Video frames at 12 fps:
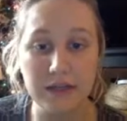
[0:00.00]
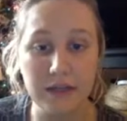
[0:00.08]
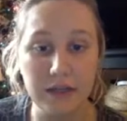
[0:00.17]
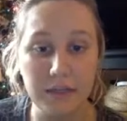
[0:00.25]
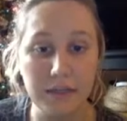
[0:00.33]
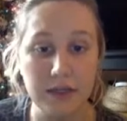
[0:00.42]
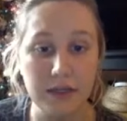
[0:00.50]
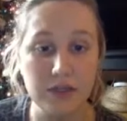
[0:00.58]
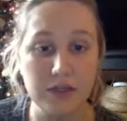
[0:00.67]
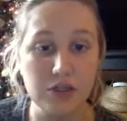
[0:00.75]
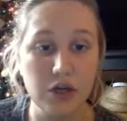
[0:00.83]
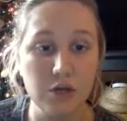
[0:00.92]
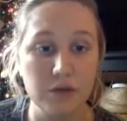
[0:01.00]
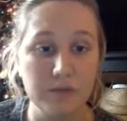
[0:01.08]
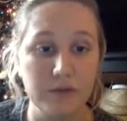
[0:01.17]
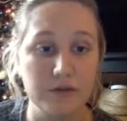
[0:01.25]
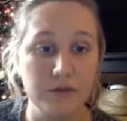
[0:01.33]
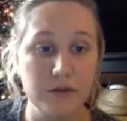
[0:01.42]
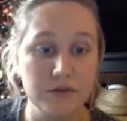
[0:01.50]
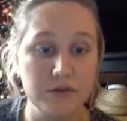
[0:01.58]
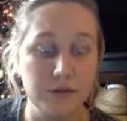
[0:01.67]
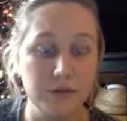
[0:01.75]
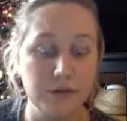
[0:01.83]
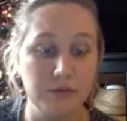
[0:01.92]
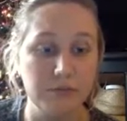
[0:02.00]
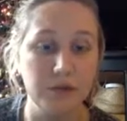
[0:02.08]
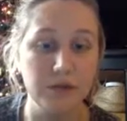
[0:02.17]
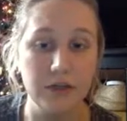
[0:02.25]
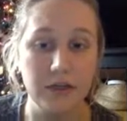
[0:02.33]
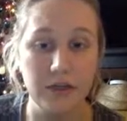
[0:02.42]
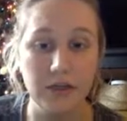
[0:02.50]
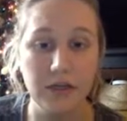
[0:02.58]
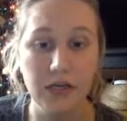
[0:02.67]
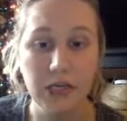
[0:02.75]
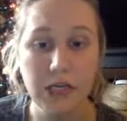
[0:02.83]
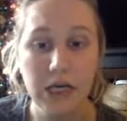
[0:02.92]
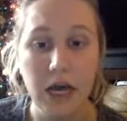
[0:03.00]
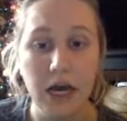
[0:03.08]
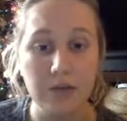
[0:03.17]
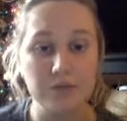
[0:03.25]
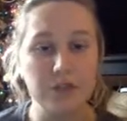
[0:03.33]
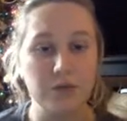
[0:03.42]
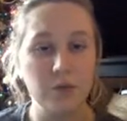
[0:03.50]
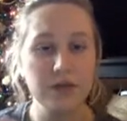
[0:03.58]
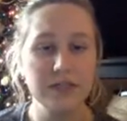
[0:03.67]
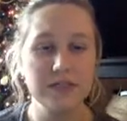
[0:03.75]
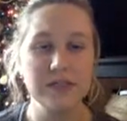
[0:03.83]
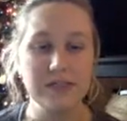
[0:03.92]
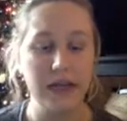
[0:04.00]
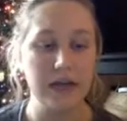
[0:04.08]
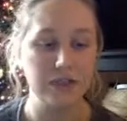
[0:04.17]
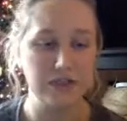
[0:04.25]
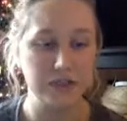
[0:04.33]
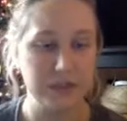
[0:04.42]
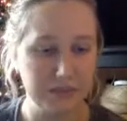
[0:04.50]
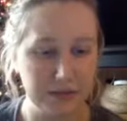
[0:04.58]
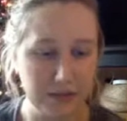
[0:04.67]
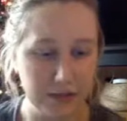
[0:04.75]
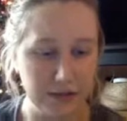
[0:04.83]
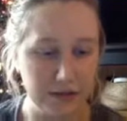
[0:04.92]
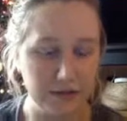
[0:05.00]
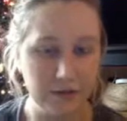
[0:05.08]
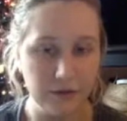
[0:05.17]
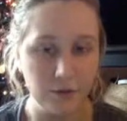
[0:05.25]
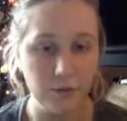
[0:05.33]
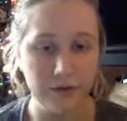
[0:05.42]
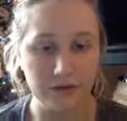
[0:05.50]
It means no one provokes me with impunity. So what does this actually mean with the